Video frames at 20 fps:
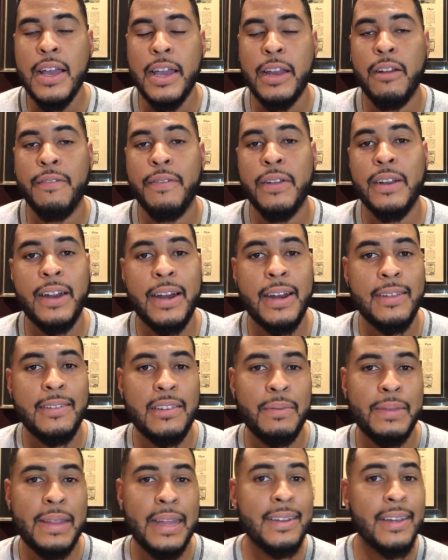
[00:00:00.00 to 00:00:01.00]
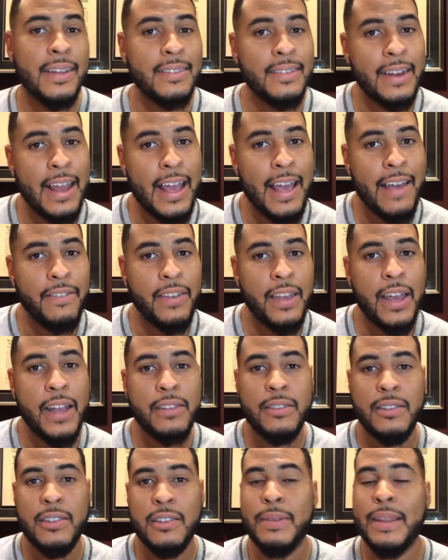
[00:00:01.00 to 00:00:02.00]
You know, if you're dating someone that doesn't have
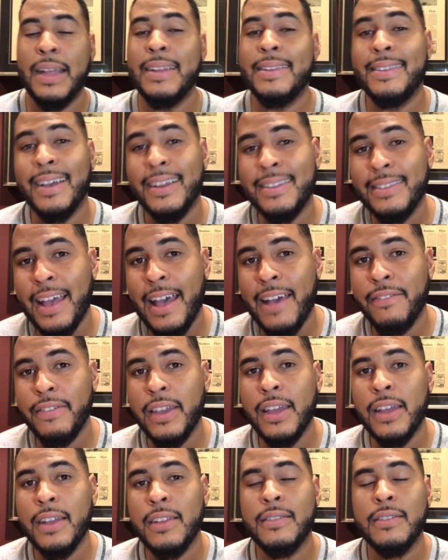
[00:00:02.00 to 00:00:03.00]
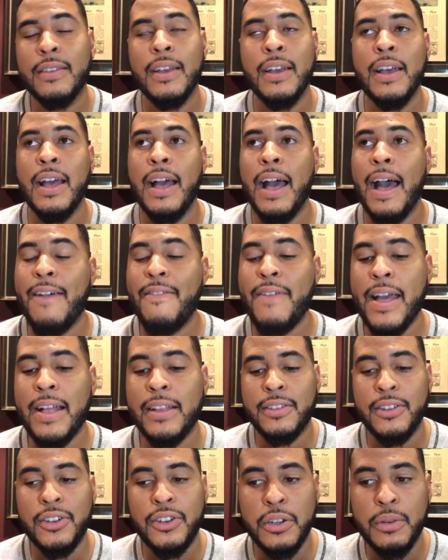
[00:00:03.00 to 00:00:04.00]
kids or someone that does have kids, I've
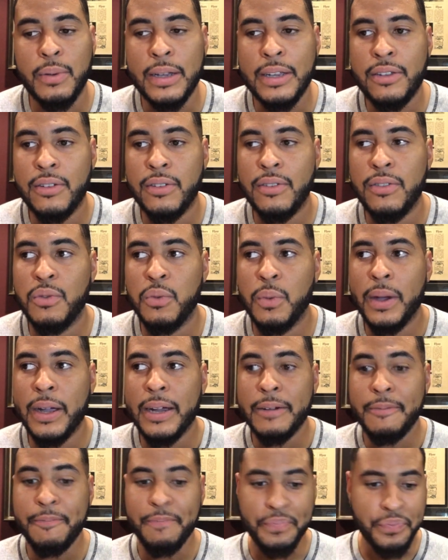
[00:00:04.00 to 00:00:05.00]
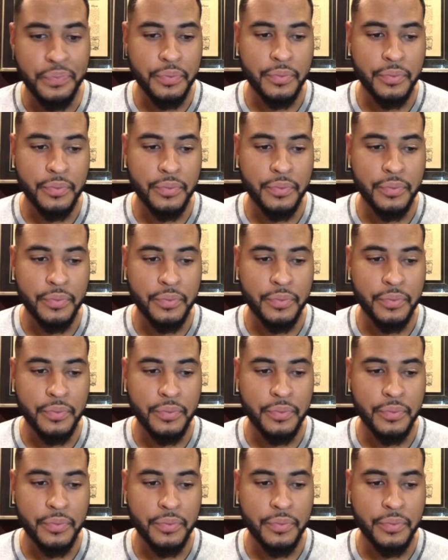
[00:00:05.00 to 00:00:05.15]
situations where,